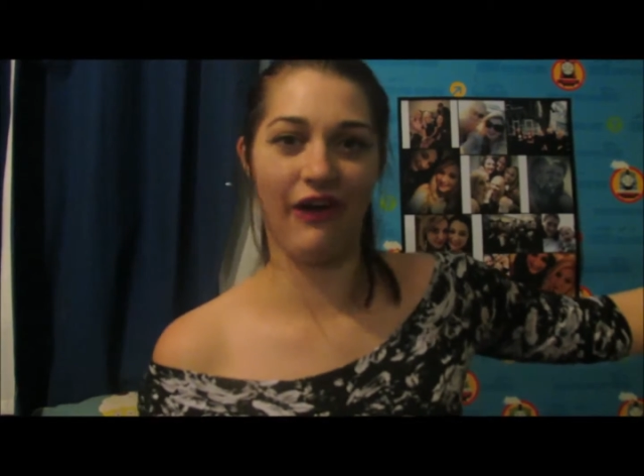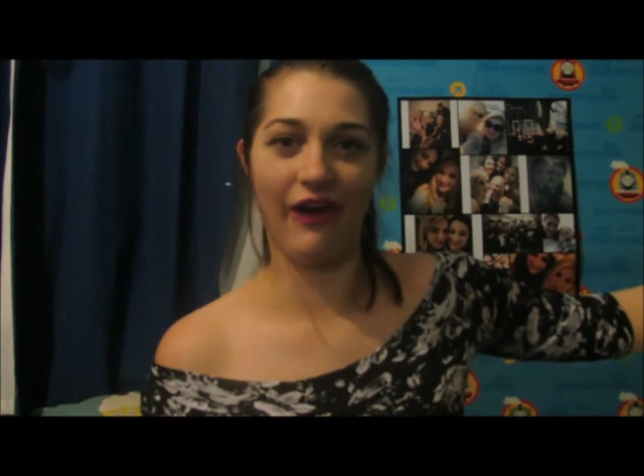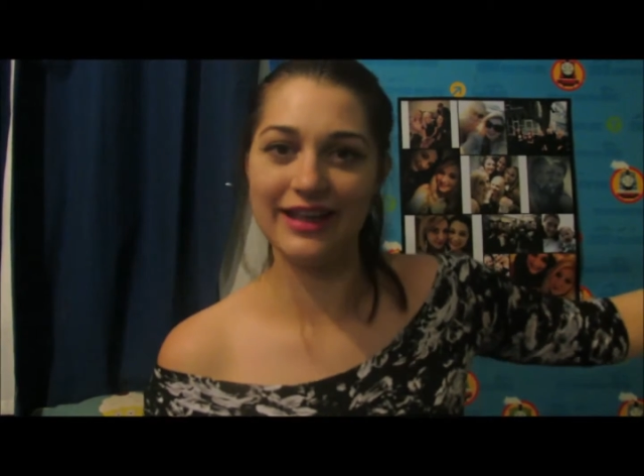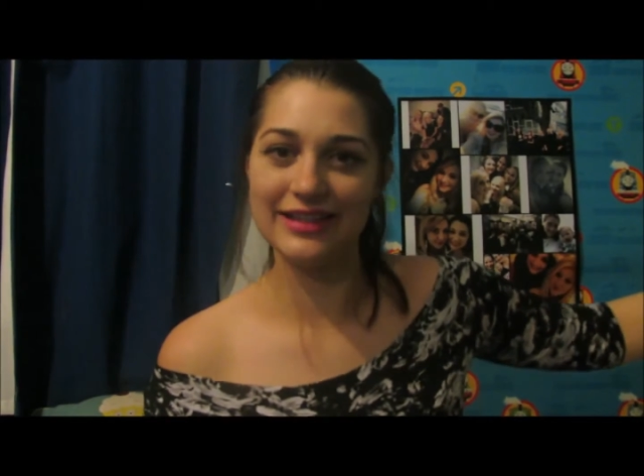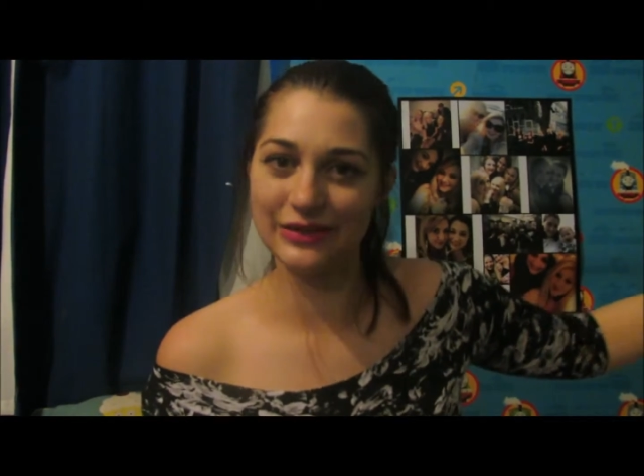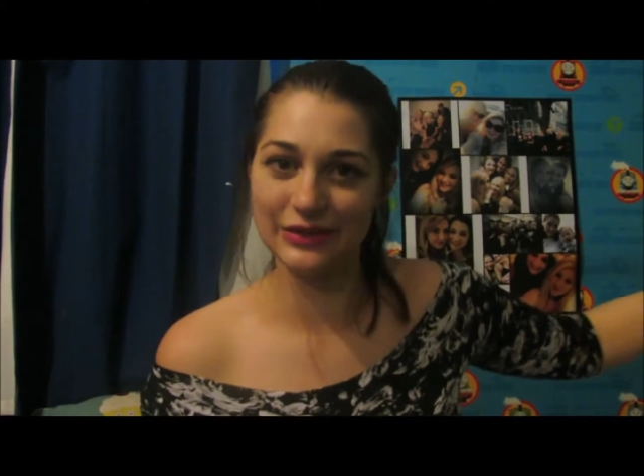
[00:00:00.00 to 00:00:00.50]

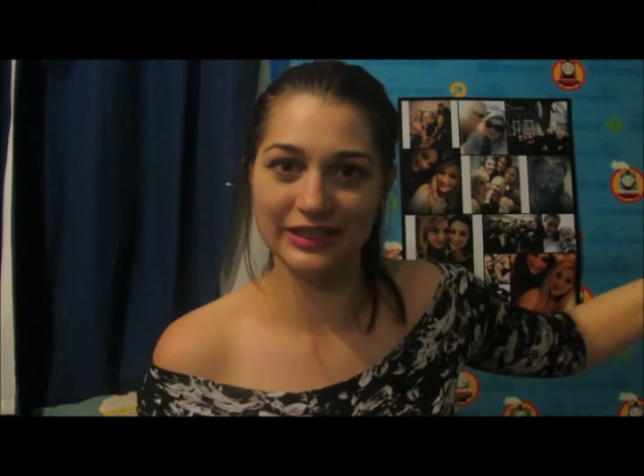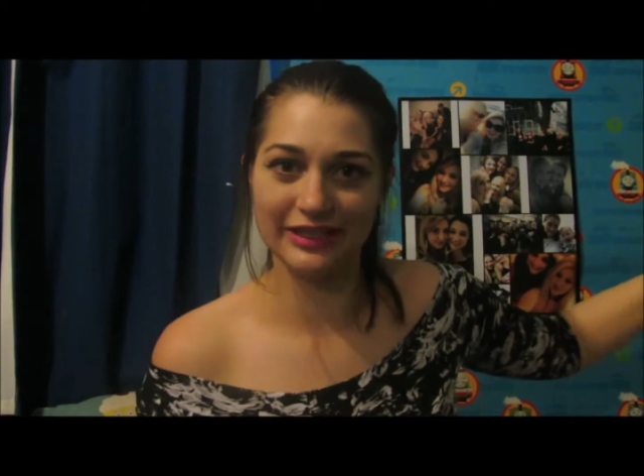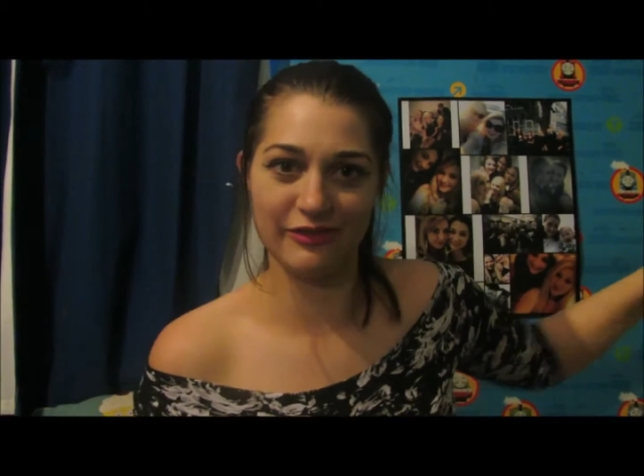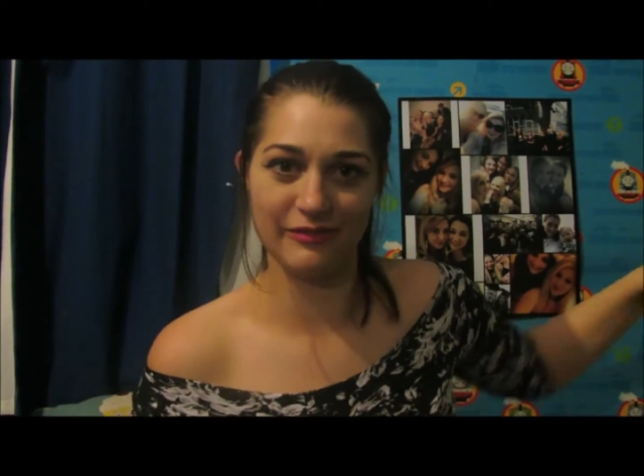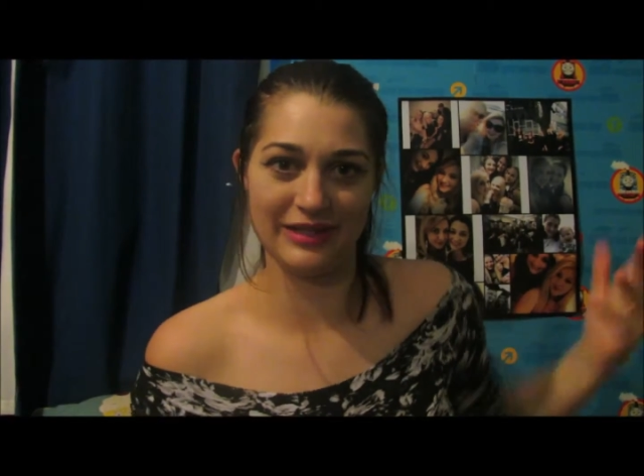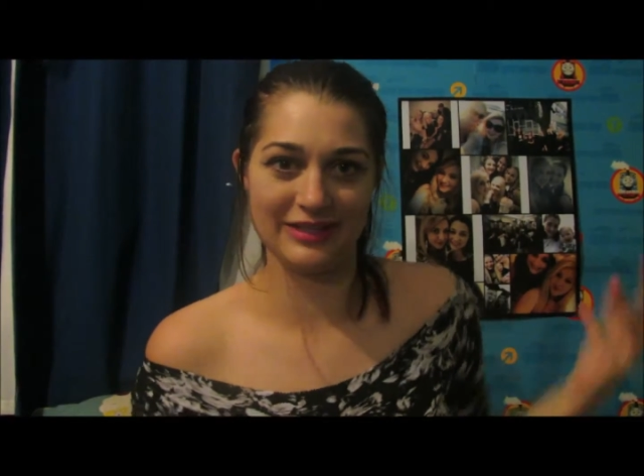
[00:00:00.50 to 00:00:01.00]
guys all the
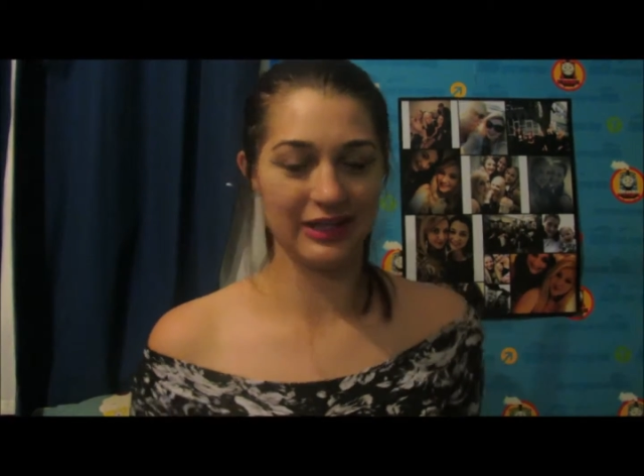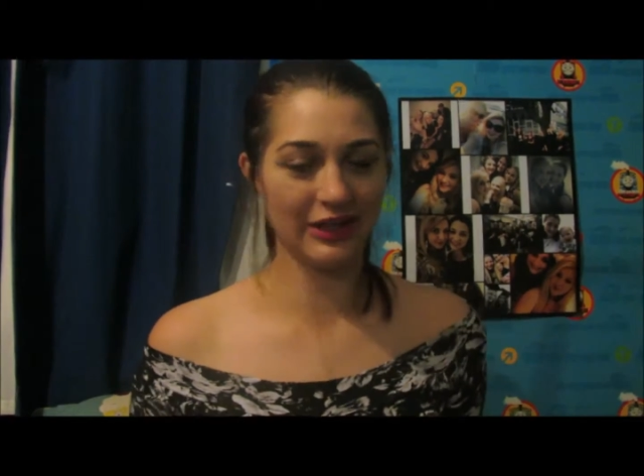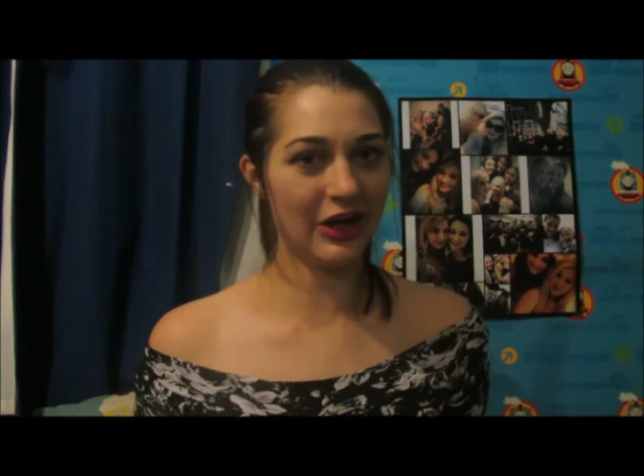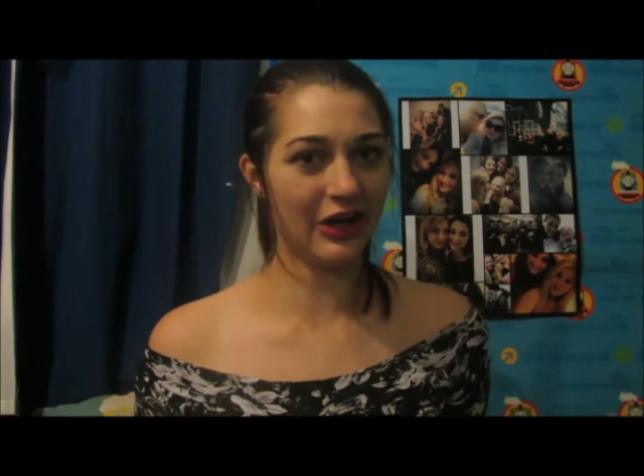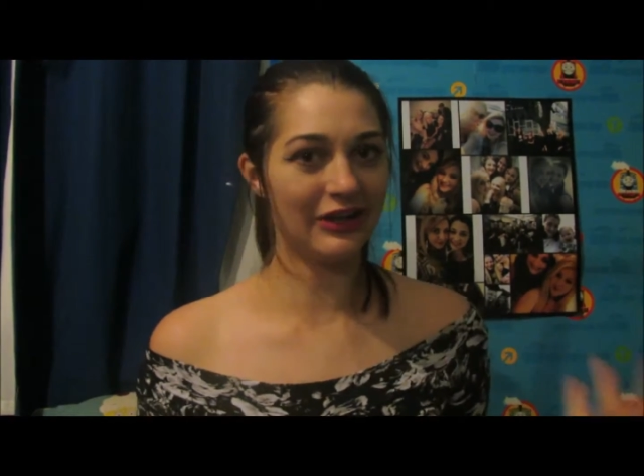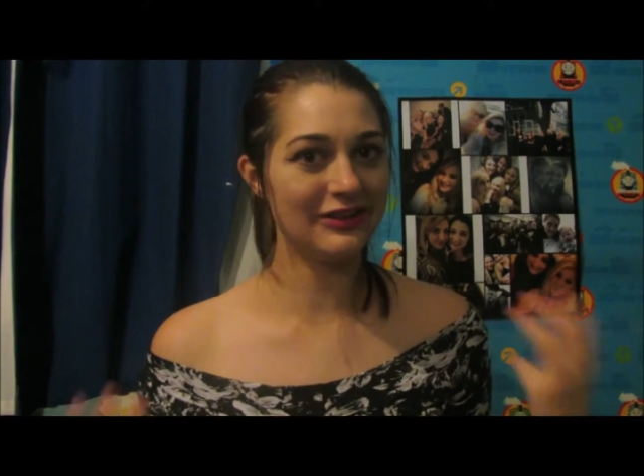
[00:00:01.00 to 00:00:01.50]
different bits I
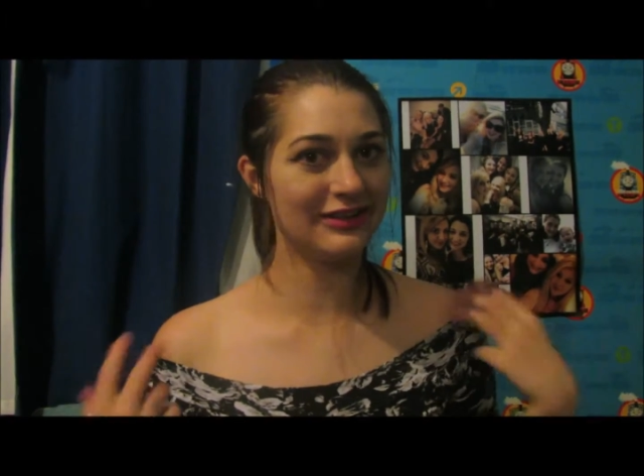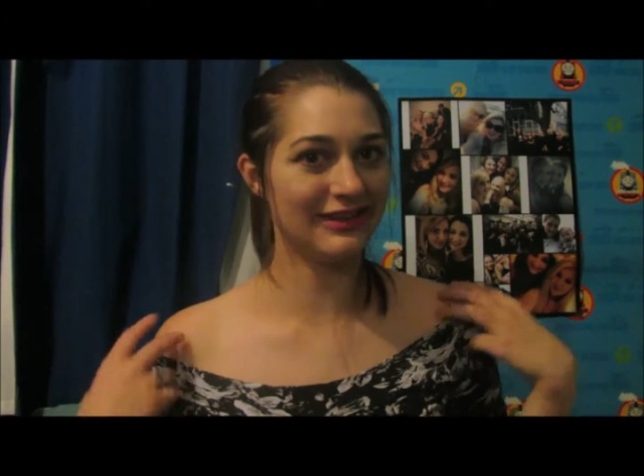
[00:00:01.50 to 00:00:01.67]
got.